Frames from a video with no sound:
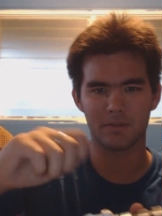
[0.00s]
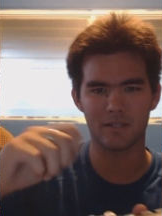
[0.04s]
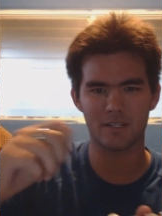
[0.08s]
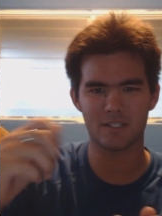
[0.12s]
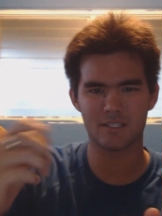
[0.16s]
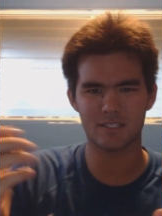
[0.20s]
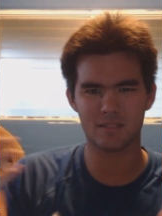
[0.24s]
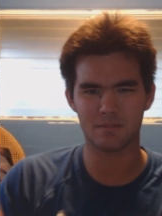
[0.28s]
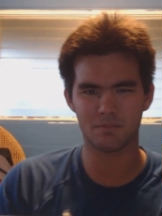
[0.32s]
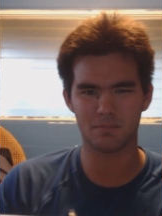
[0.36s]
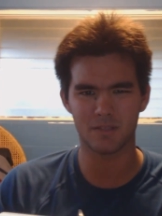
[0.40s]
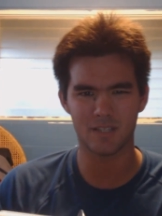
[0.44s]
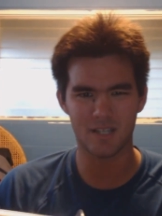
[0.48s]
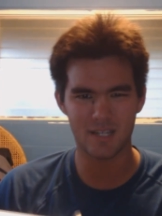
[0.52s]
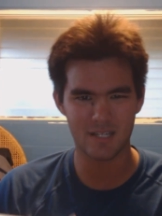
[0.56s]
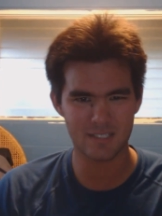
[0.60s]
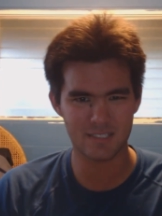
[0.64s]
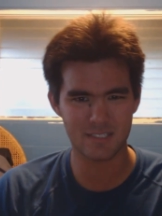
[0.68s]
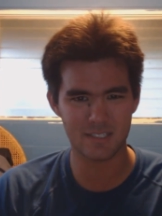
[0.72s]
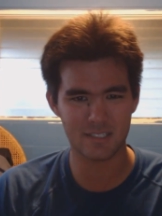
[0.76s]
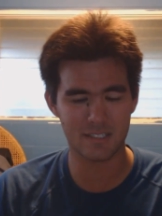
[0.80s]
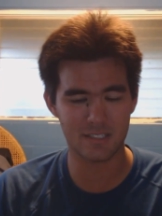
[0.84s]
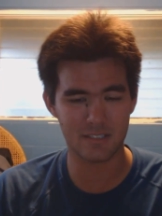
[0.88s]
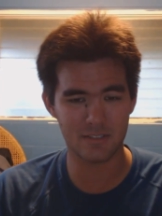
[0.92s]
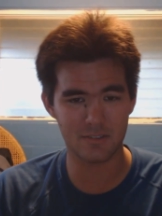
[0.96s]
Plus the
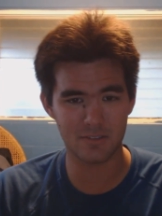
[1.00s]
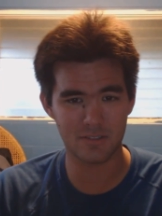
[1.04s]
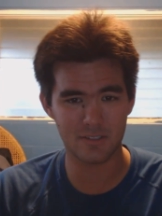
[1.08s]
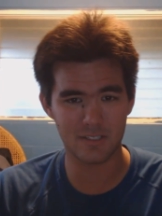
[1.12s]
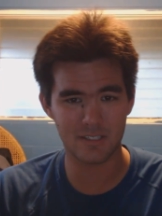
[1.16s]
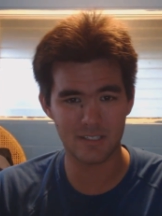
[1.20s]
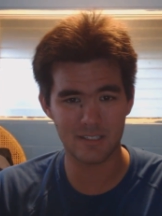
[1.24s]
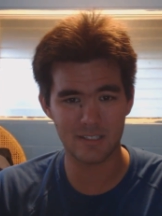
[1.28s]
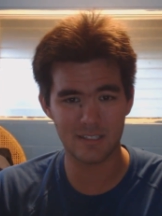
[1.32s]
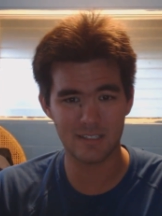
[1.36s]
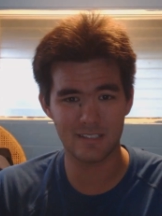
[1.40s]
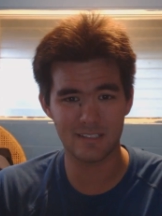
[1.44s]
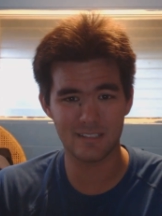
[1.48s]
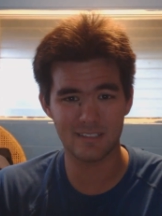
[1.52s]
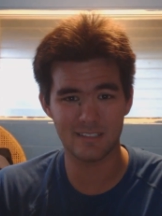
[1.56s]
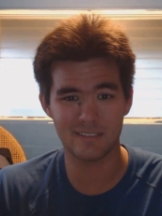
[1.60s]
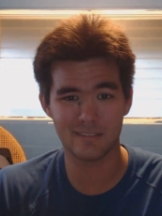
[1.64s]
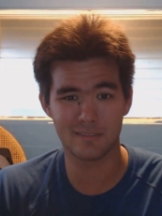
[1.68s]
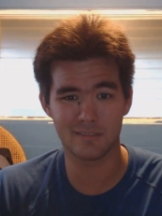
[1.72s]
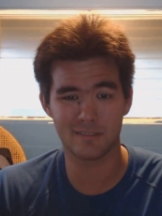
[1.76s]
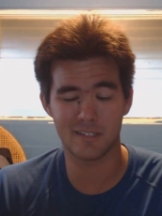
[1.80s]
plastic kill key,